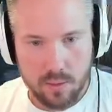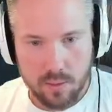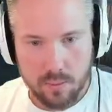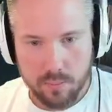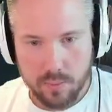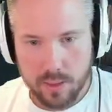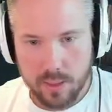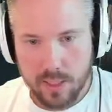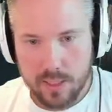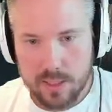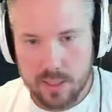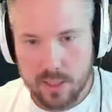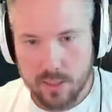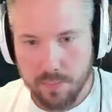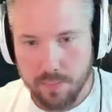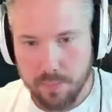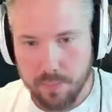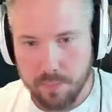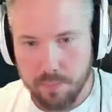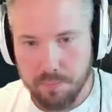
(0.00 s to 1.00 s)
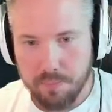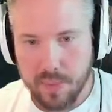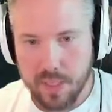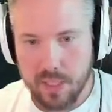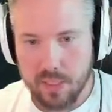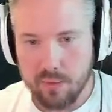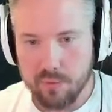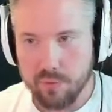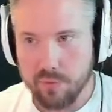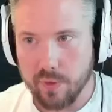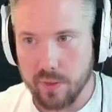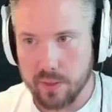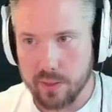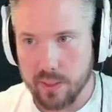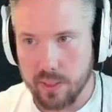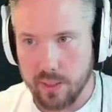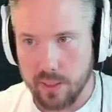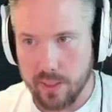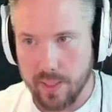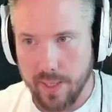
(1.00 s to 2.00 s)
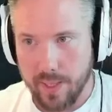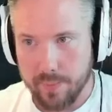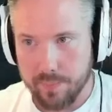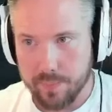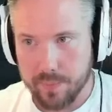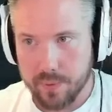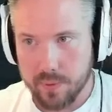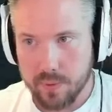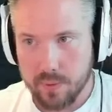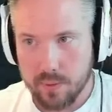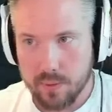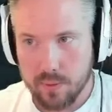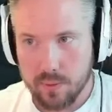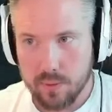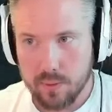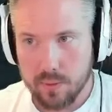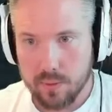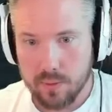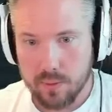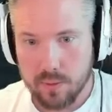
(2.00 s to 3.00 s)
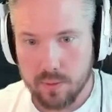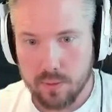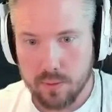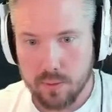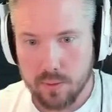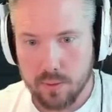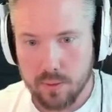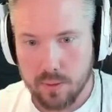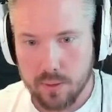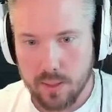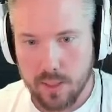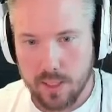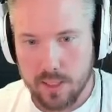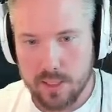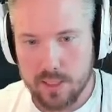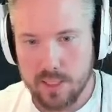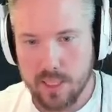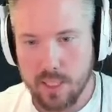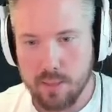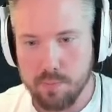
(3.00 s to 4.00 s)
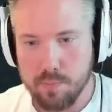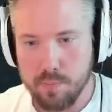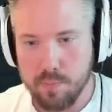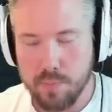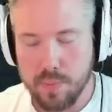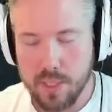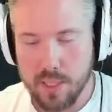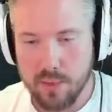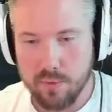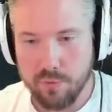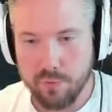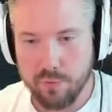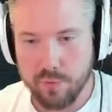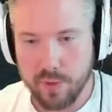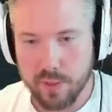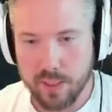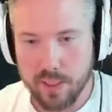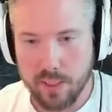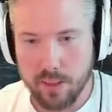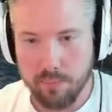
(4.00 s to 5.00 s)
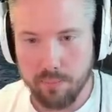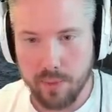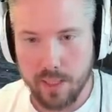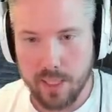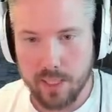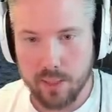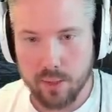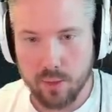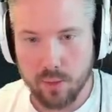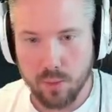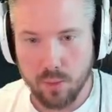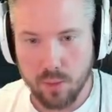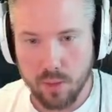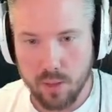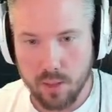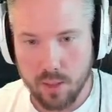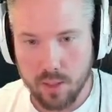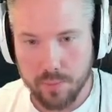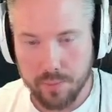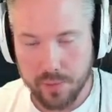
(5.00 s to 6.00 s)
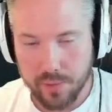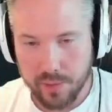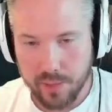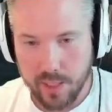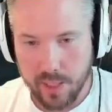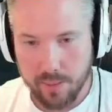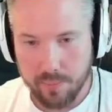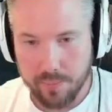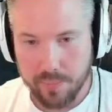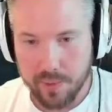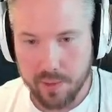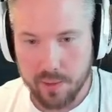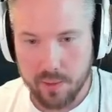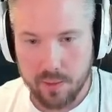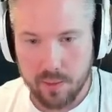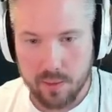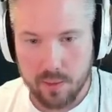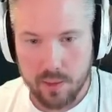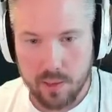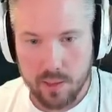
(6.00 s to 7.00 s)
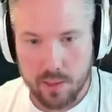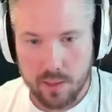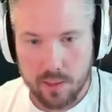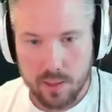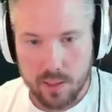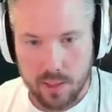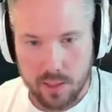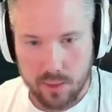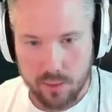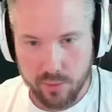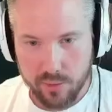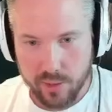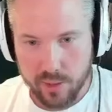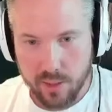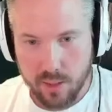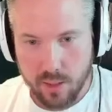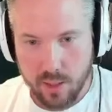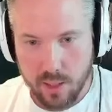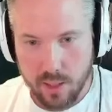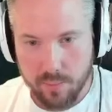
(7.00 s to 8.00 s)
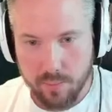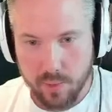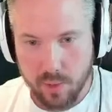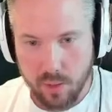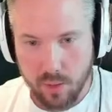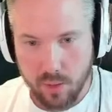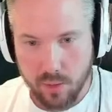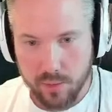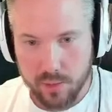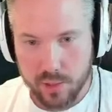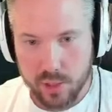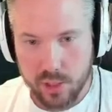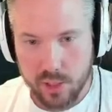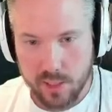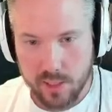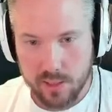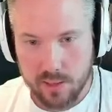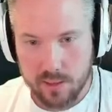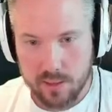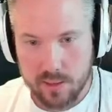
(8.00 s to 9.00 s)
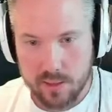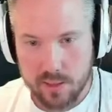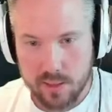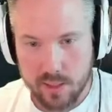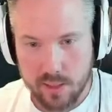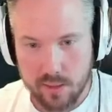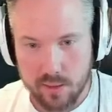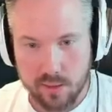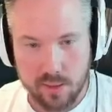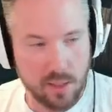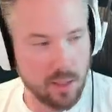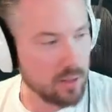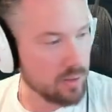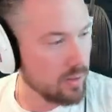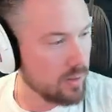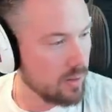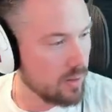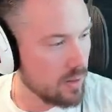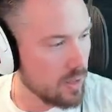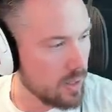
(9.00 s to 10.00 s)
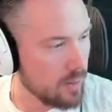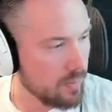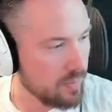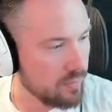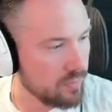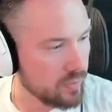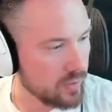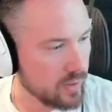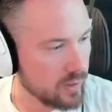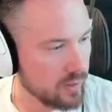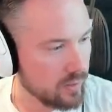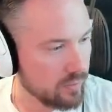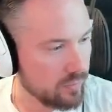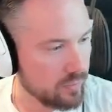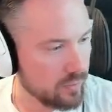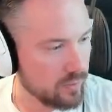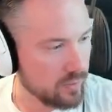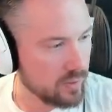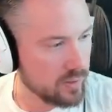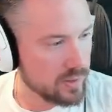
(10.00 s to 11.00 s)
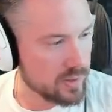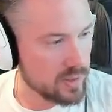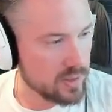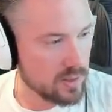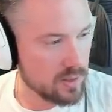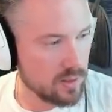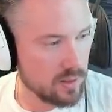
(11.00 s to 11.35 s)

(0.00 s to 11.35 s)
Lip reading: But that's a big fucking gap. That is a big fucking black hole armor gap. You're gonna arm a lot of shells that you are gonna arm before getting through this.